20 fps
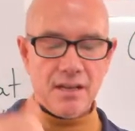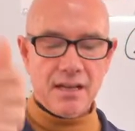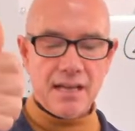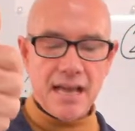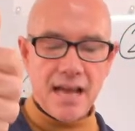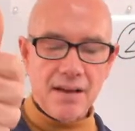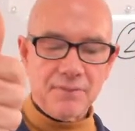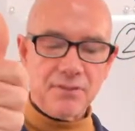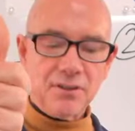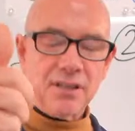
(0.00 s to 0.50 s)

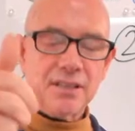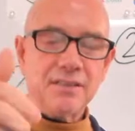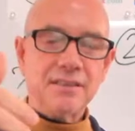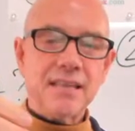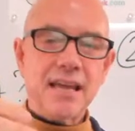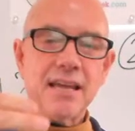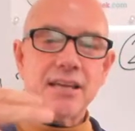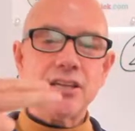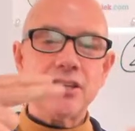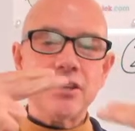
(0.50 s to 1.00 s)
Evelyn,
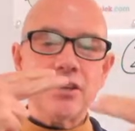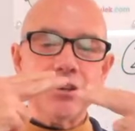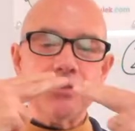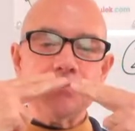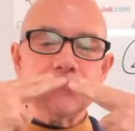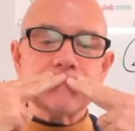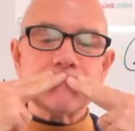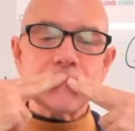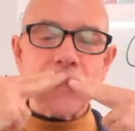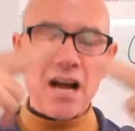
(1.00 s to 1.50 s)
thank
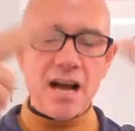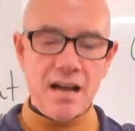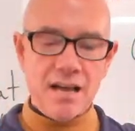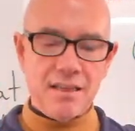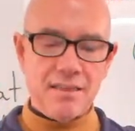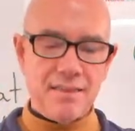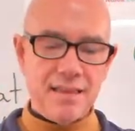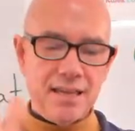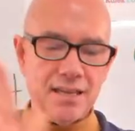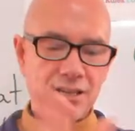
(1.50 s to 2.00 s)
you.
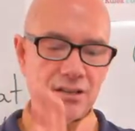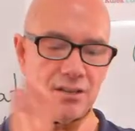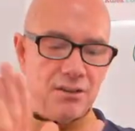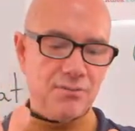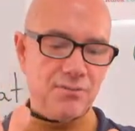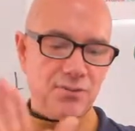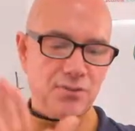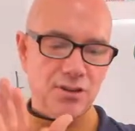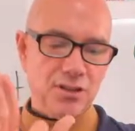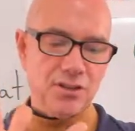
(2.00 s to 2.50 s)
Thank you
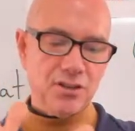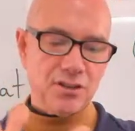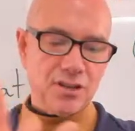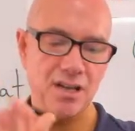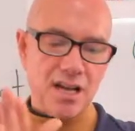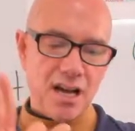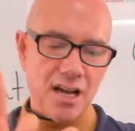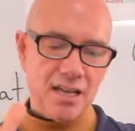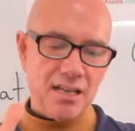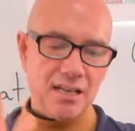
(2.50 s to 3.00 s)
for your
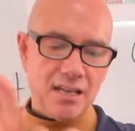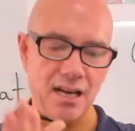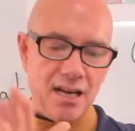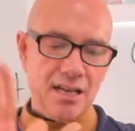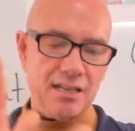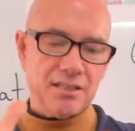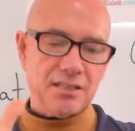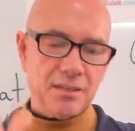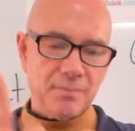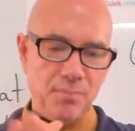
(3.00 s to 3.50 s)
kind,
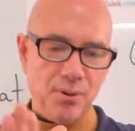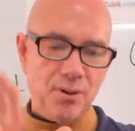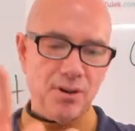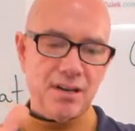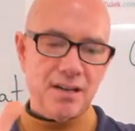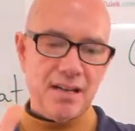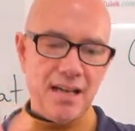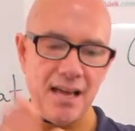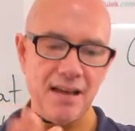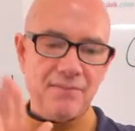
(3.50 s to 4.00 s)
kind
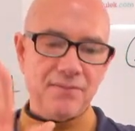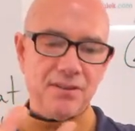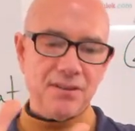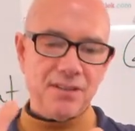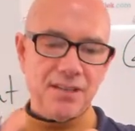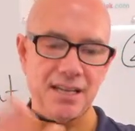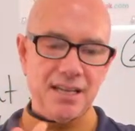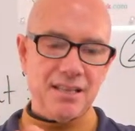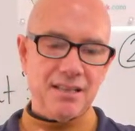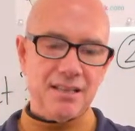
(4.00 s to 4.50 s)
support.
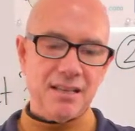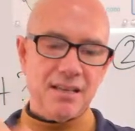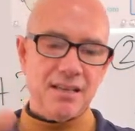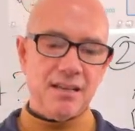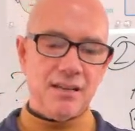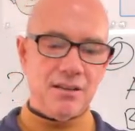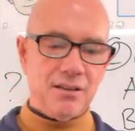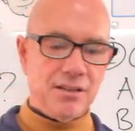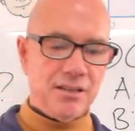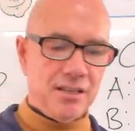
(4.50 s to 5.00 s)
Evelyn,
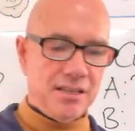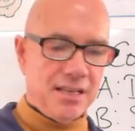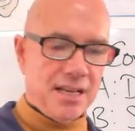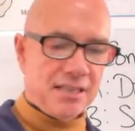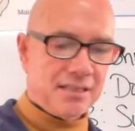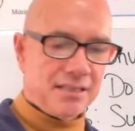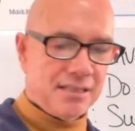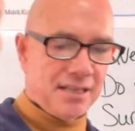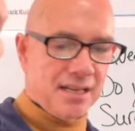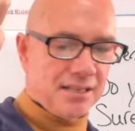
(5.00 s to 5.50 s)

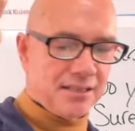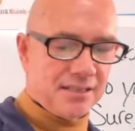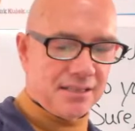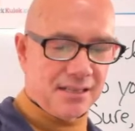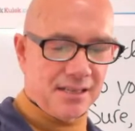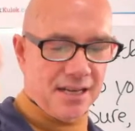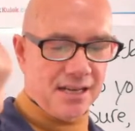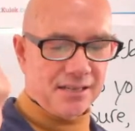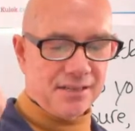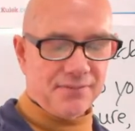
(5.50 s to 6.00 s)
yes, yes,
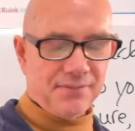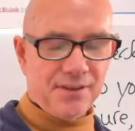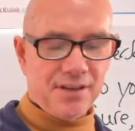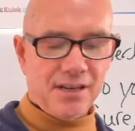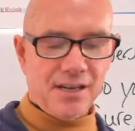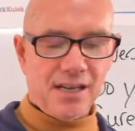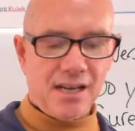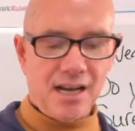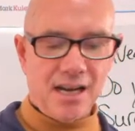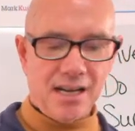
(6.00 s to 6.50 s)
yes.
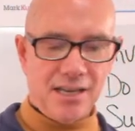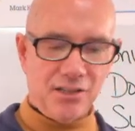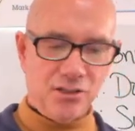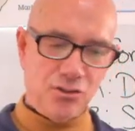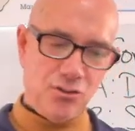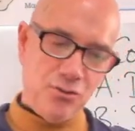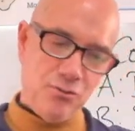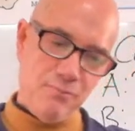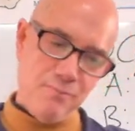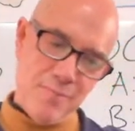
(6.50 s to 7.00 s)
Very kind
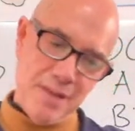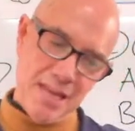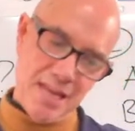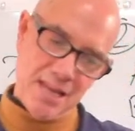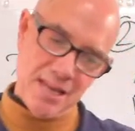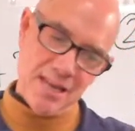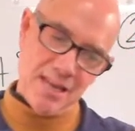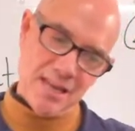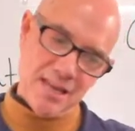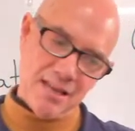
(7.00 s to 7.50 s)
to
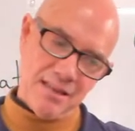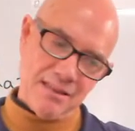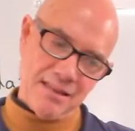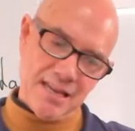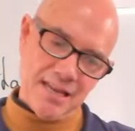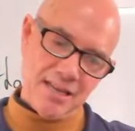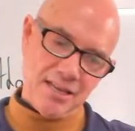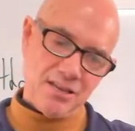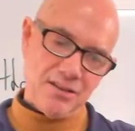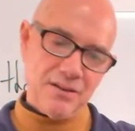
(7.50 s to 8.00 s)
me.
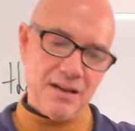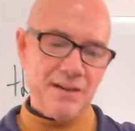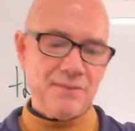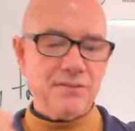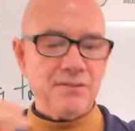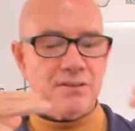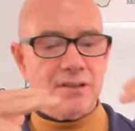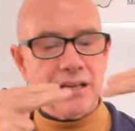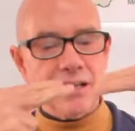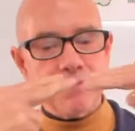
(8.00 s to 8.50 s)
Thank you,
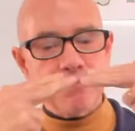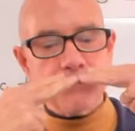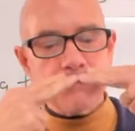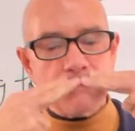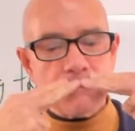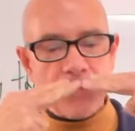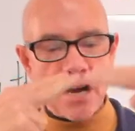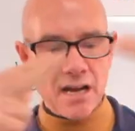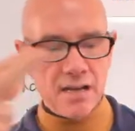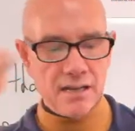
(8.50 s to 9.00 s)
Evelyn.